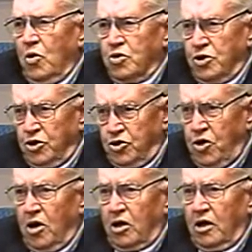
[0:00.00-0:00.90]
most
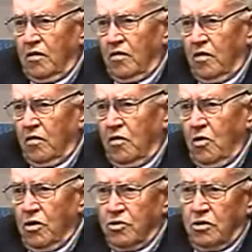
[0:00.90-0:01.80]
destructive.
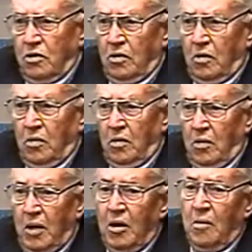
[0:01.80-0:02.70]
Of course,
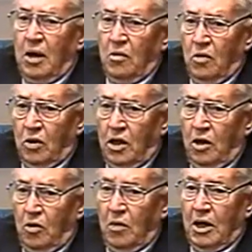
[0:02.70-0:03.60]
many men were
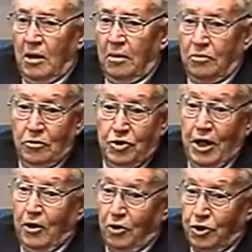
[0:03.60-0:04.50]
killed by
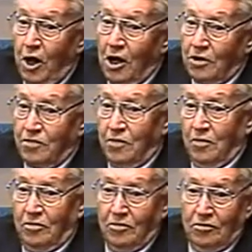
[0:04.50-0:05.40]
single shots
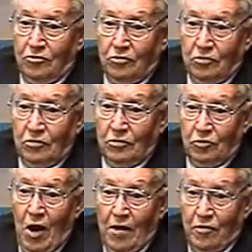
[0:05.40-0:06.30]
from
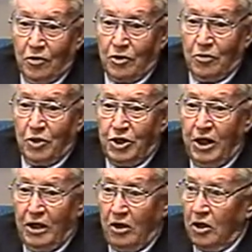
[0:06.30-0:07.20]
rifles and
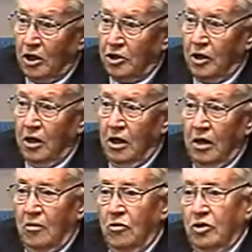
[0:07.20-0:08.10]
machine guns,
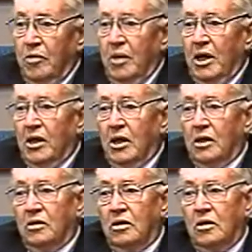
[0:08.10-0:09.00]
but the
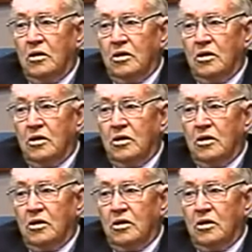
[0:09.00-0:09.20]
men that